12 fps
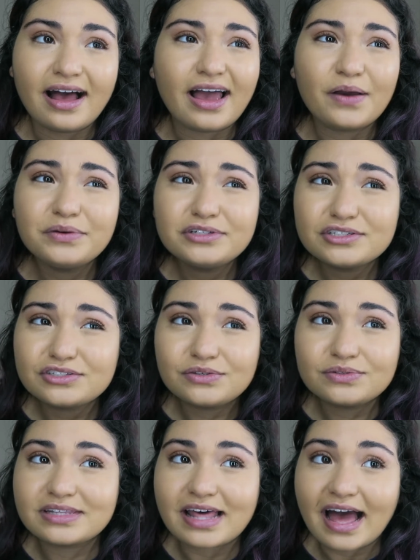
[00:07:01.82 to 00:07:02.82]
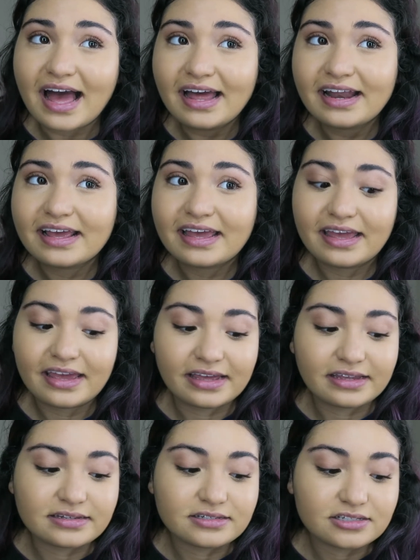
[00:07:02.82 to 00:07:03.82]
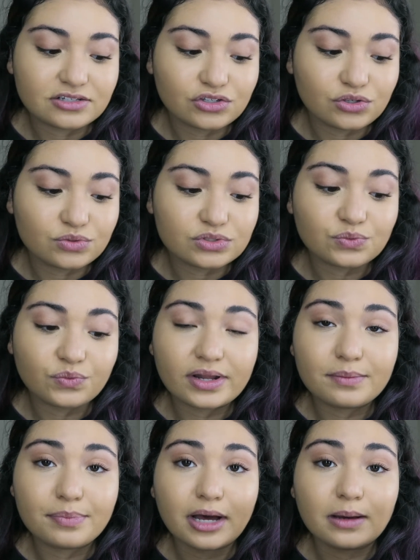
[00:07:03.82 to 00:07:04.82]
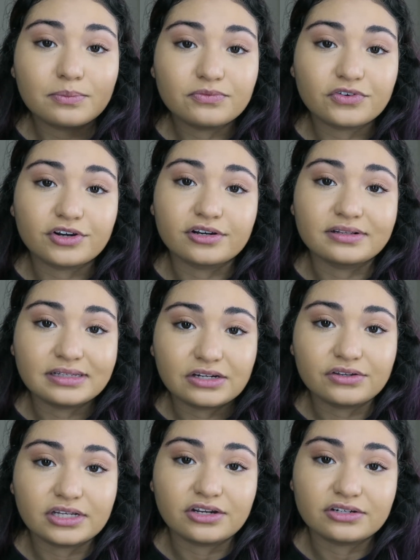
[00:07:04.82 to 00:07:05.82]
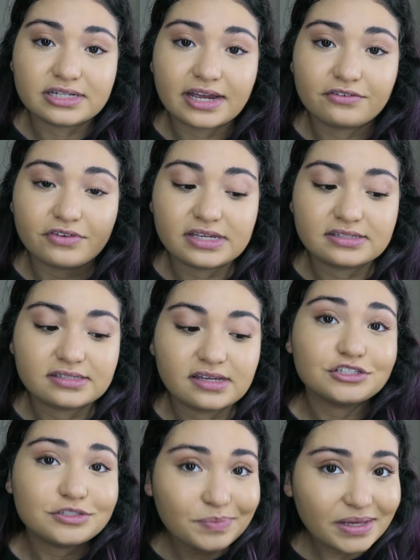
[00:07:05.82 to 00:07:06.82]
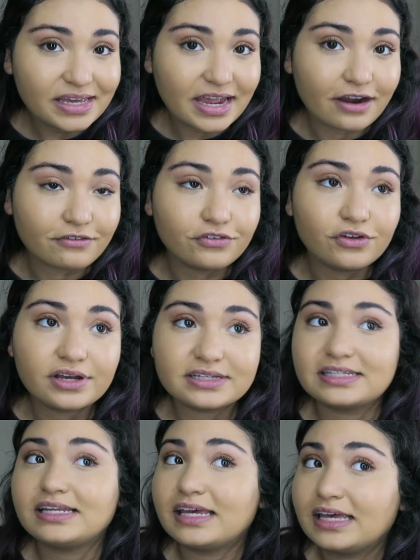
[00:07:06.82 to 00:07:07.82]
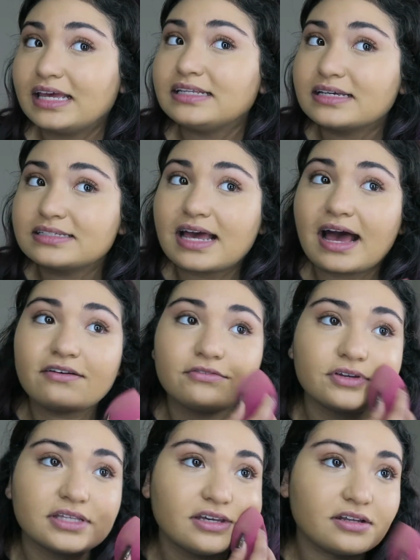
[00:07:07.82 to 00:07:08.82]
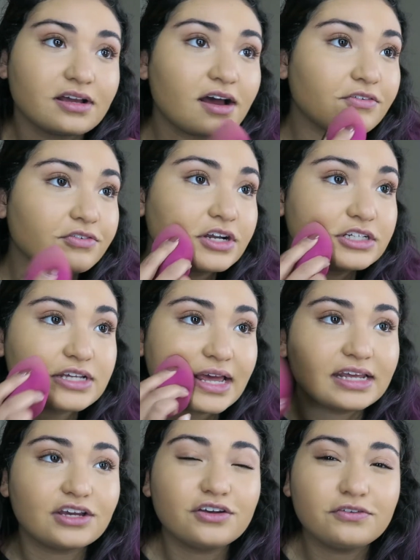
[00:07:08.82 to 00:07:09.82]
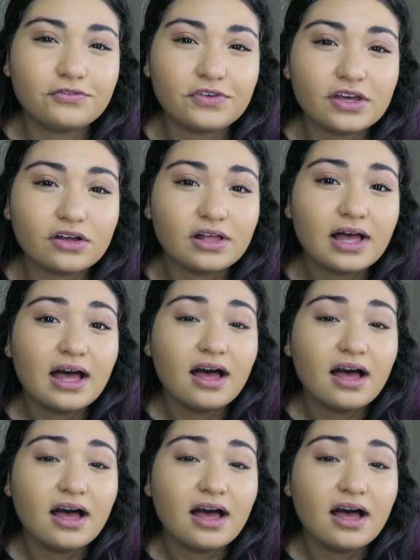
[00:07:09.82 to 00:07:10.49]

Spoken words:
I would just use that and use 1 pump for literally your entire face. Just be careful because it does have really good coverage and it could feel